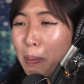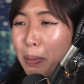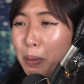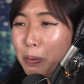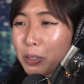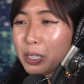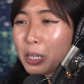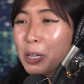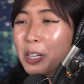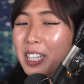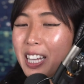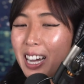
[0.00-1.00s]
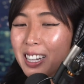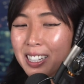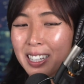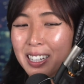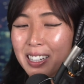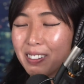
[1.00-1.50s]
People do
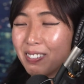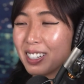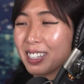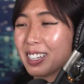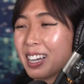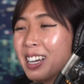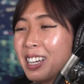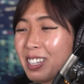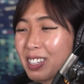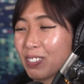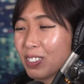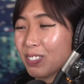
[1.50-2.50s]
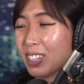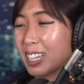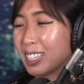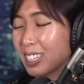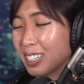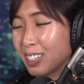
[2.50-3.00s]
that, but you you give them
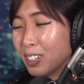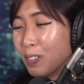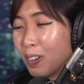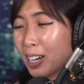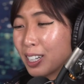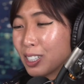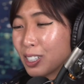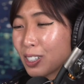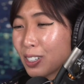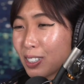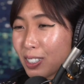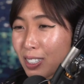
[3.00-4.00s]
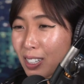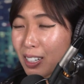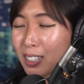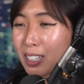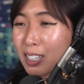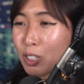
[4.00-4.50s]
like a Hawaiian shirt
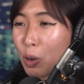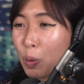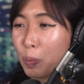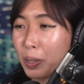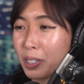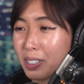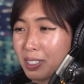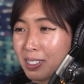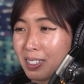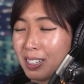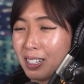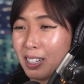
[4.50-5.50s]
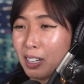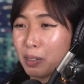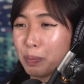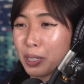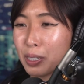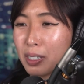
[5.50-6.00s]
instead. That's open,
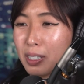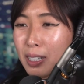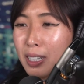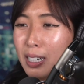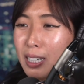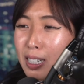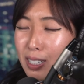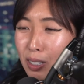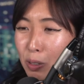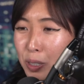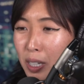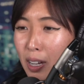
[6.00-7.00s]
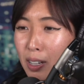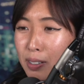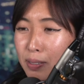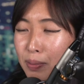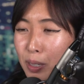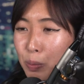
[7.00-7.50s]
unbuttoned. It was always hot
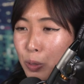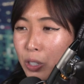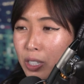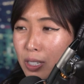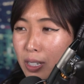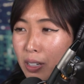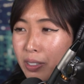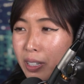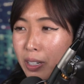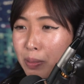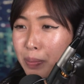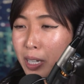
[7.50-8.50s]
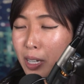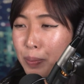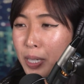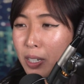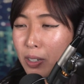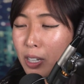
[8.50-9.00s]
and moist down there in
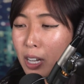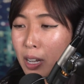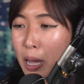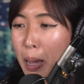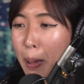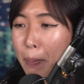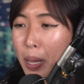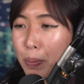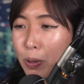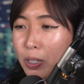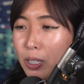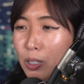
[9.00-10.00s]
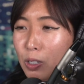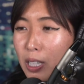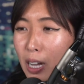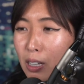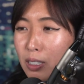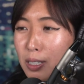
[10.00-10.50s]
Miami. Okay. People in
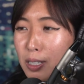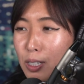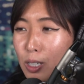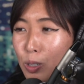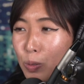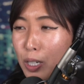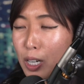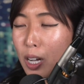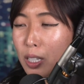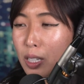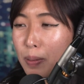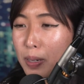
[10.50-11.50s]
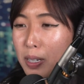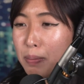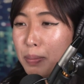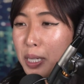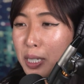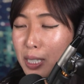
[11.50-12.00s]
2002 when unlimited
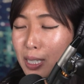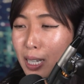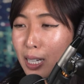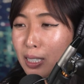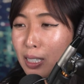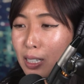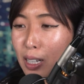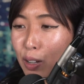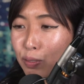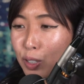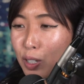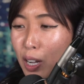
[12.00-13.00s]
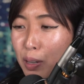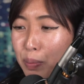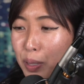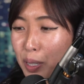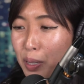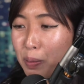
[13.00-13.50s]
minutes kicked in after 9
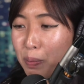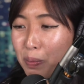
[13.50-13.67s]
p.m.